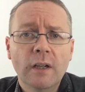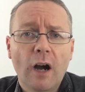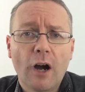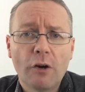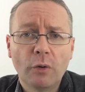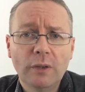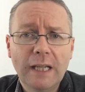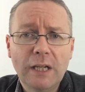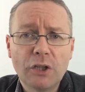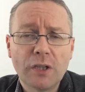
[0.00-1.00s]
our own
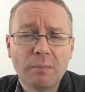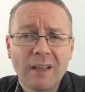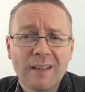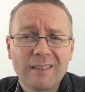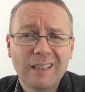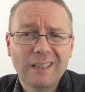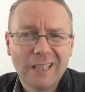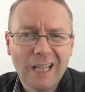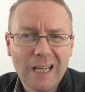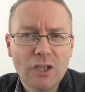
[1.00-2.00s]
leadership, then
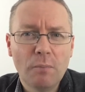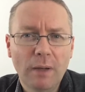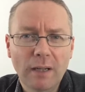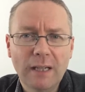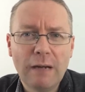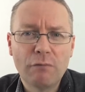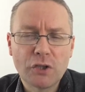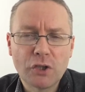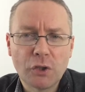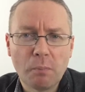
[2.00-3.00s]
teachability,
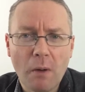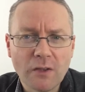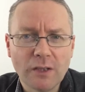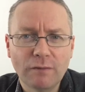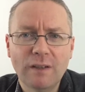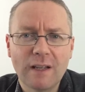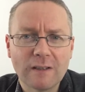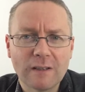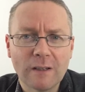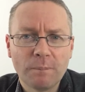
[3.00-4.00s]

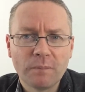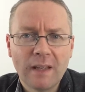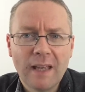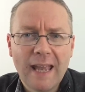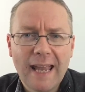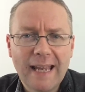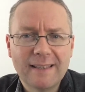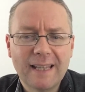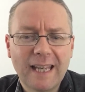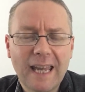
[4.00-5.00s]
responsiveness
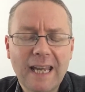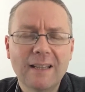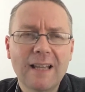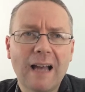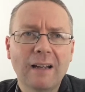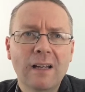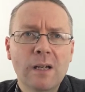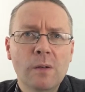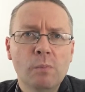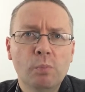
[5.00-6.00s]
is the key to that.
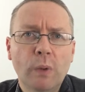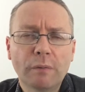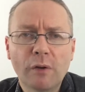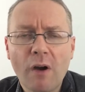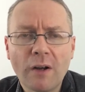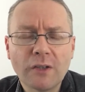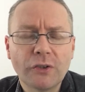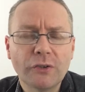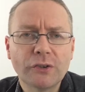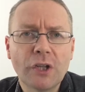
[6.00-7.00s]
But if we're honest,
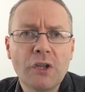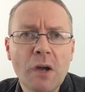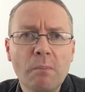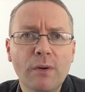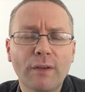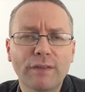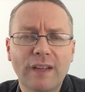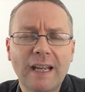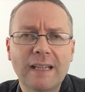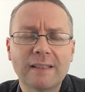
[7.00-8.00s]
there's a number of
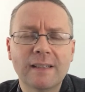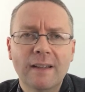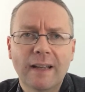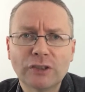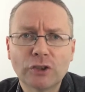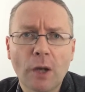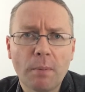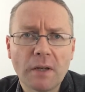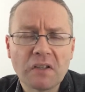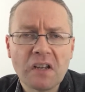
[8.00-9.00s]
things that can stop
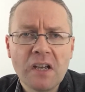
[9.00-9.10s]
us